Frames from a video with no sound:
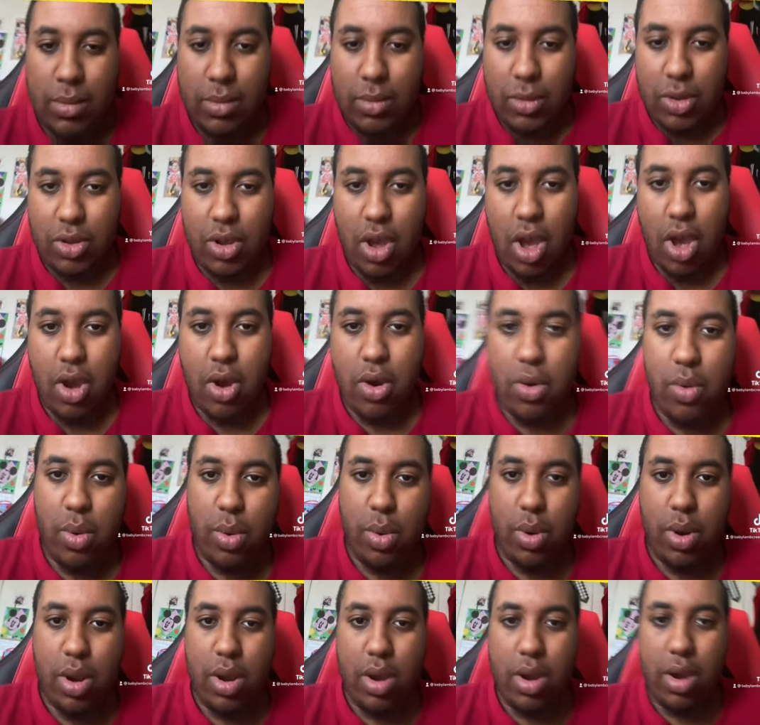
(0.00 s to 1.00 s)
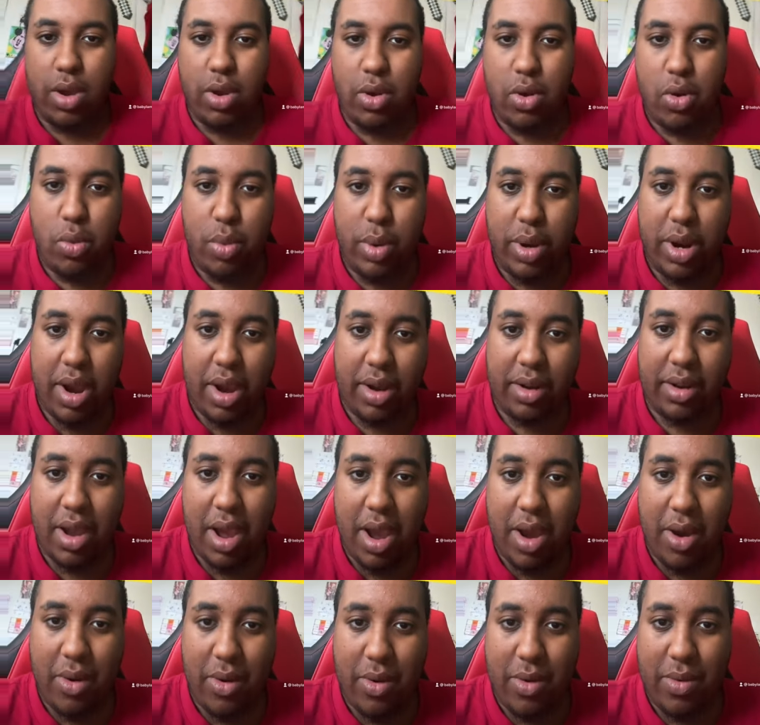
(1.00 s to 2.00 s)
So, uh, who we got
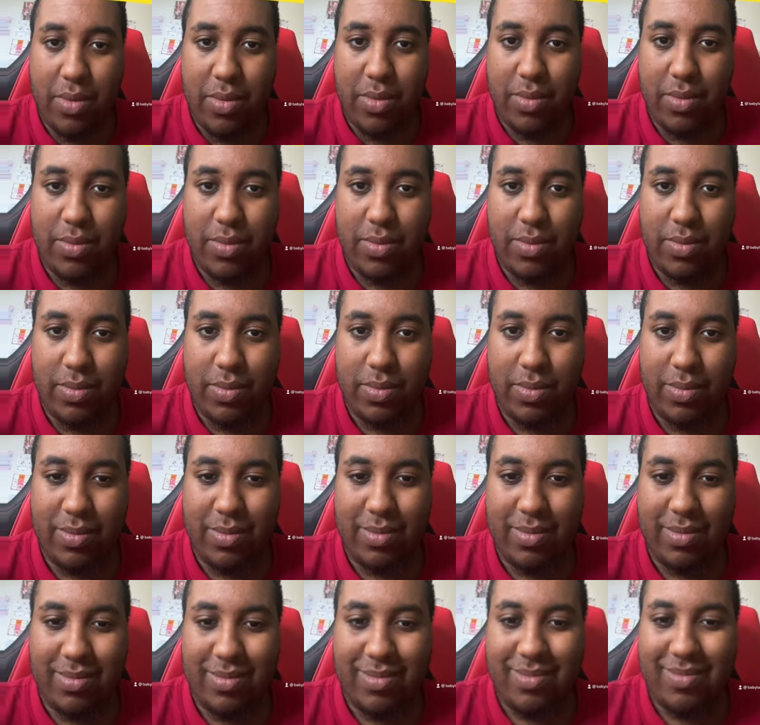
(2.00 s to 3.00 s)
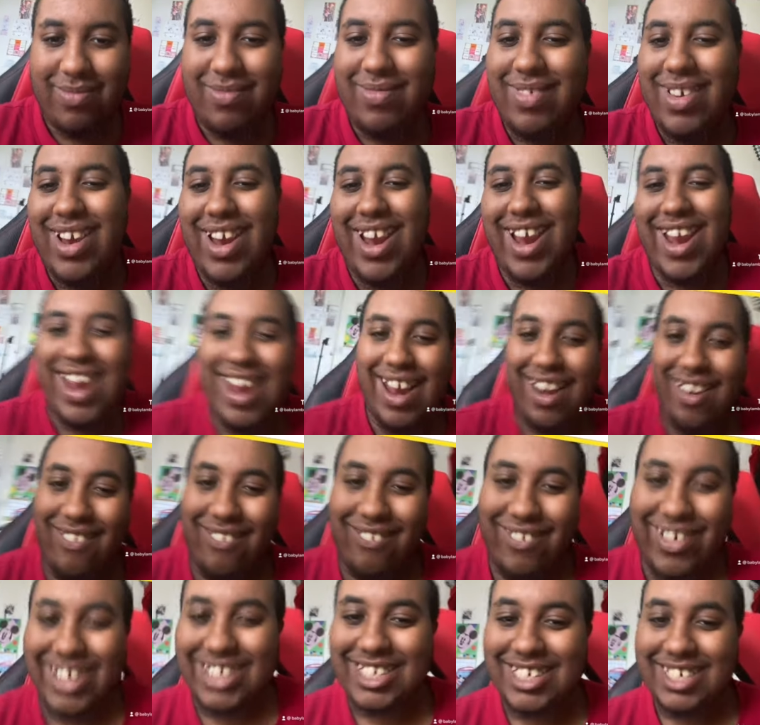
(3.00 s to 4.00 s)
now? Uh,
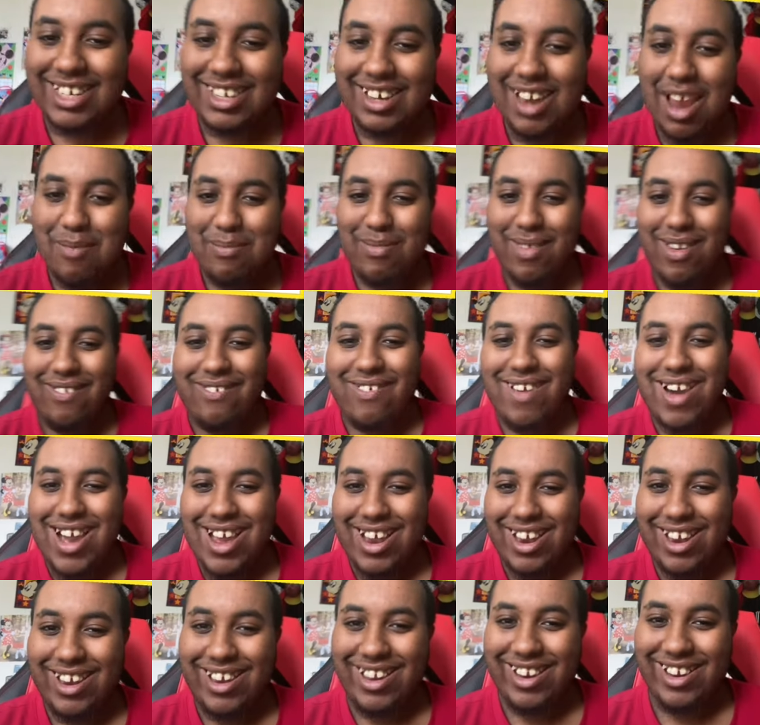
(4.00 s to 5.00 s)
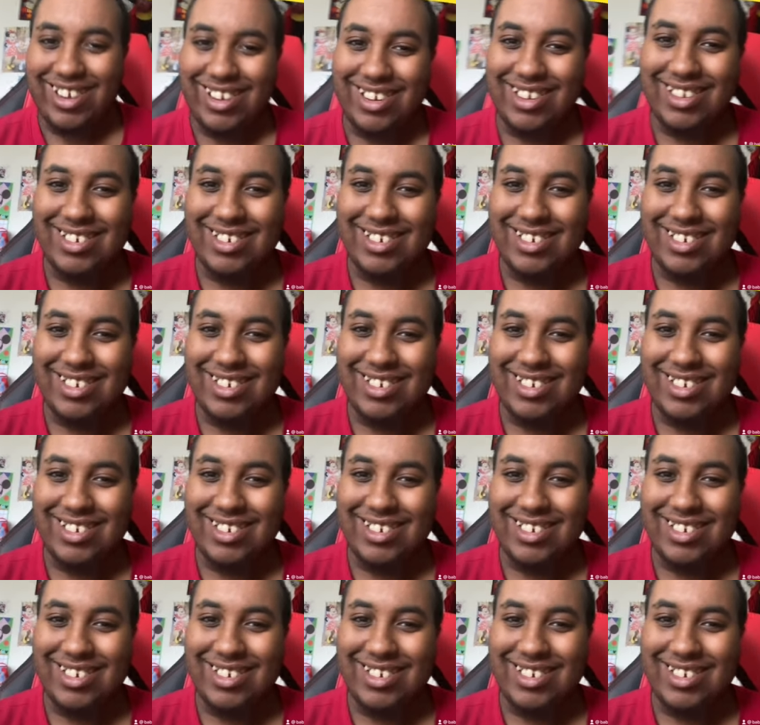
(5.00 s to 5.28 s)
Luigi number one.